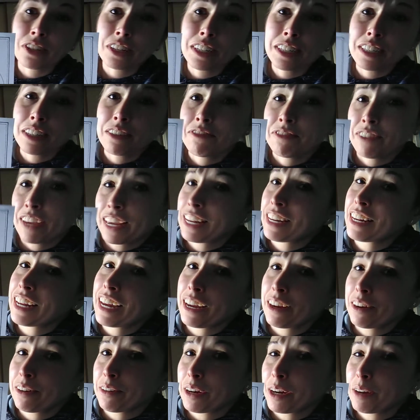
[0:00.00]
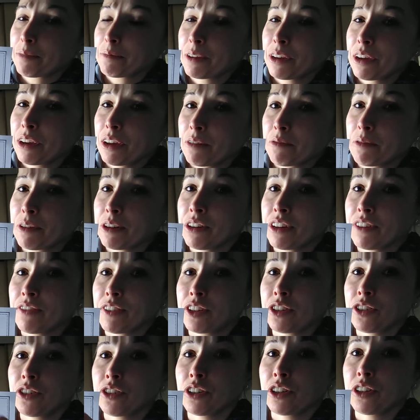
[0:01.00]
this is a Venn diagram. When you have a
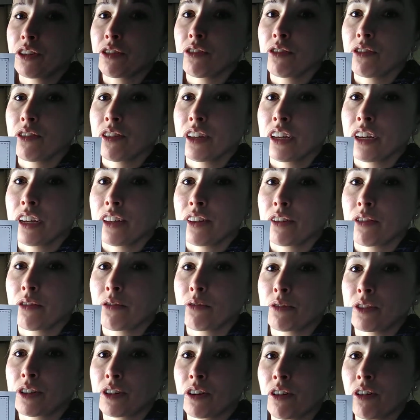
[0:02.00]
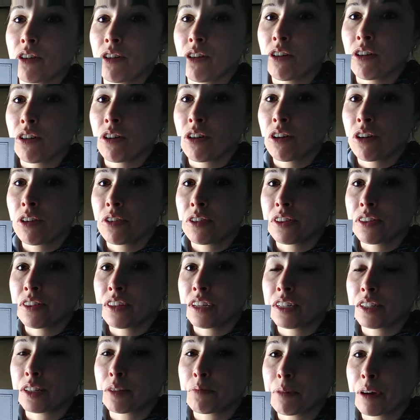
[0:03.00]
circle that holds all the
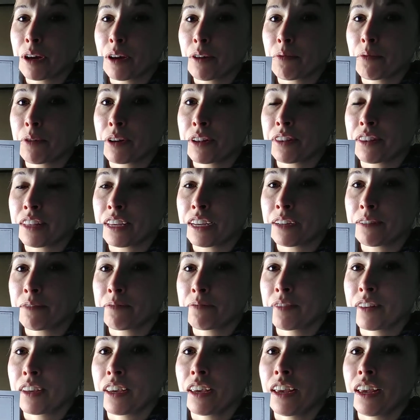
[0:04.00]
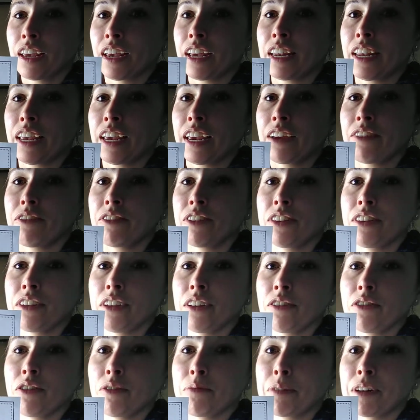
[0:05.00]
things about one thing and everything
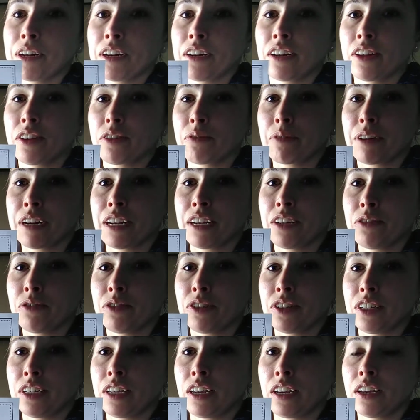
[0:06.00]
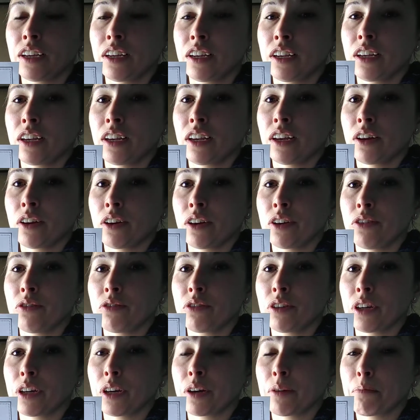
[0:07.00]
you know about another one, and you
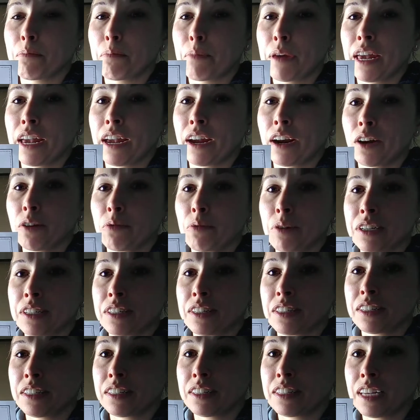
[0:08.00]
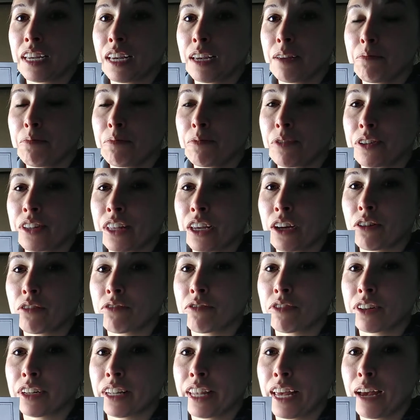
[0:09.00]
can compare what's the same, where they
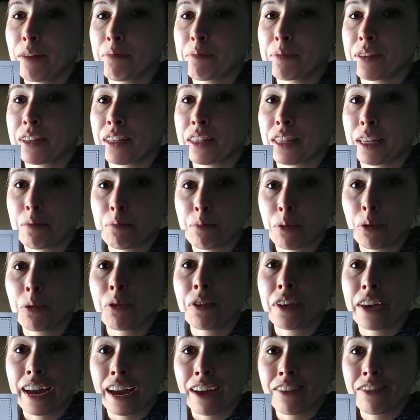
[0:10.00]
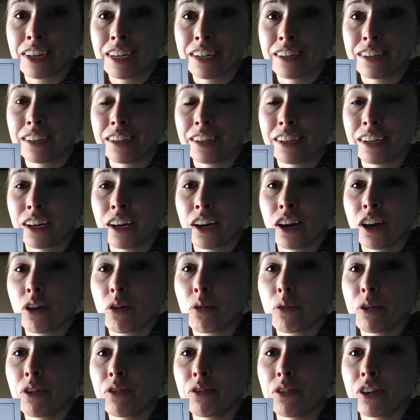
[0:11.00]
overlap, that they both have it,
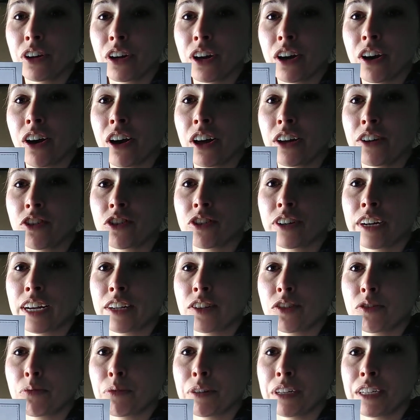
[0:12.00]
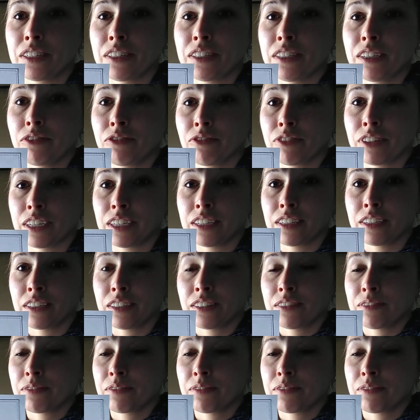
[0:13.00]
or you can contrast what is different.